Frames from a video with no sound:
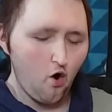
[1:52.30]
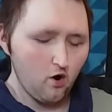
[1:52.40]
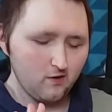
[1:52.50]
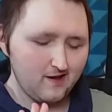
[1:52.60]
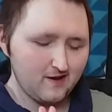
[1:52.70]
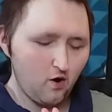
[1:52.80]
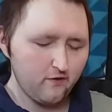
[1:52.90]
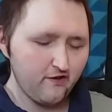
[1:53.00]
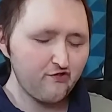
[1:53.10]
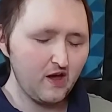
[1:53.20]
are
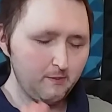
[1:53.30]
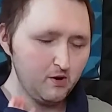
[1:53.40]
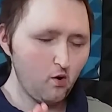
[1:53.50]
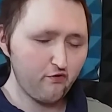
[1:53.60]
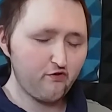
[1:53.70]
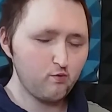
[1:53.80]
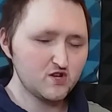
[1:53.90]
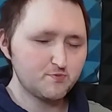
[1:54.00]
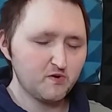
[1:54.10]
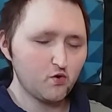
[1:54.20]
on the same. You don't
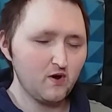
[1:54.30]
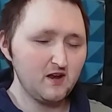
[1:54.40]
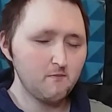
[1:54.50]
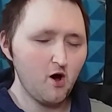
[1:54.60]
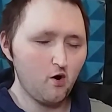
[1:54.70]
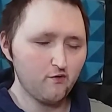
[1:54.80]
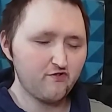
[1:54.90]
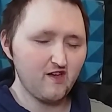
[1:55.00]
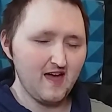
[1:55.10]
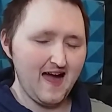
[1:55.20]
switch between
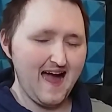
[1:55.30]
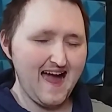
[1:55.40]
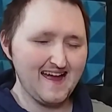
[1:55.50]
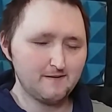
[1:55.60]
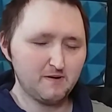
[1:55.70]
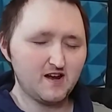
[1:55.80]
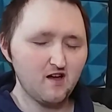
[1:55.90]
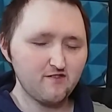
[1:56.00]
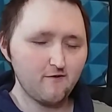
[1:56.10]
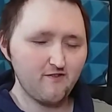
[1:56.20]
modes. And
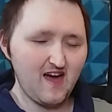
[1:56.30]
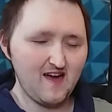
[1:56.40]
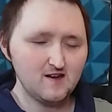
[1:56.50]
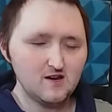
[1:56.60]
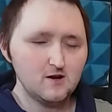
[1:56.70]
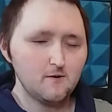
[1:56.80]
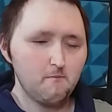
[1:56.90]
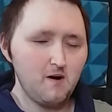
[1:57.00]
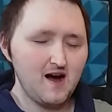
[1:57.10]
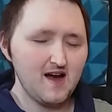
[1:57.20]
because of that,
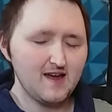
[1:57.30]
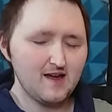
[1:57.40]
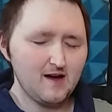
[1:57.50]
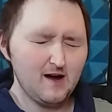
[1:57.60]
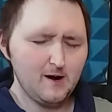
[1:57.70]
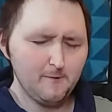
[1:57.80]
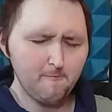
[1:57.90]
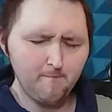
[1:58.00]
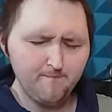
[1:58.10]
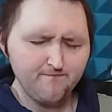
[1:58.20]
my
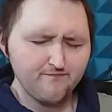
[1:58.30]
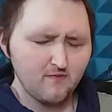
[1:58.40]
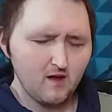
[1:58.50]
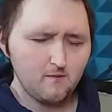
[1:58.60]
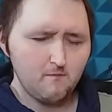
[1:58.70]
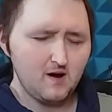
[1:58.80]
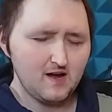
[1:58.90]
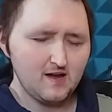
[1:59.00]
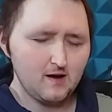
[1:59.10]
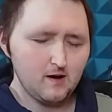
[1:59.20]

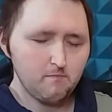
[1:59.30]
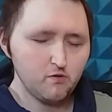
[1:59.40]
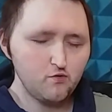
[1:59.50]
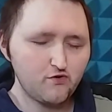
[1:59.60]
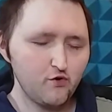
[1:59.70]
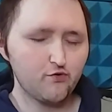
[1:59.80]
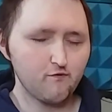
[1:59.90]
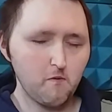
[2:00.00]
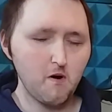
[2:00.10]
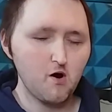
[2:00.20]
Bluetooth
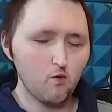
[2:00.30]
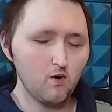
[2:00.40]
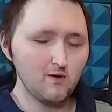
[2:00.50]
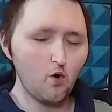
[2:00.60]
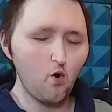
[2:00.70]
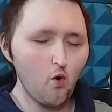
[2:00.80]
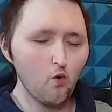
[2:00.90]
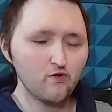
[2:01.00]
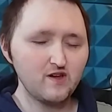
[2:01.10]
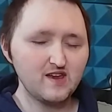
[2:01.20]
remote will
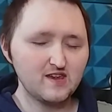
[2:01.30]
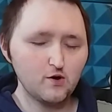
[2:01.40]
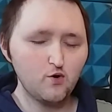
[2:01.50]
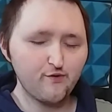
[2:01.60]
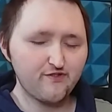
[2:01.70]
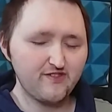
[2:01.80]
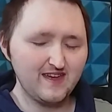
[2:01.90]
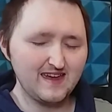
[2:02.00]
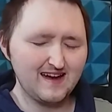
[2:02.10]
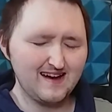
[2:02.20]
only use
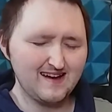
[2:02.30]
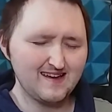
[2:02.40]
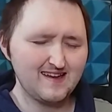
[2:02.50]
the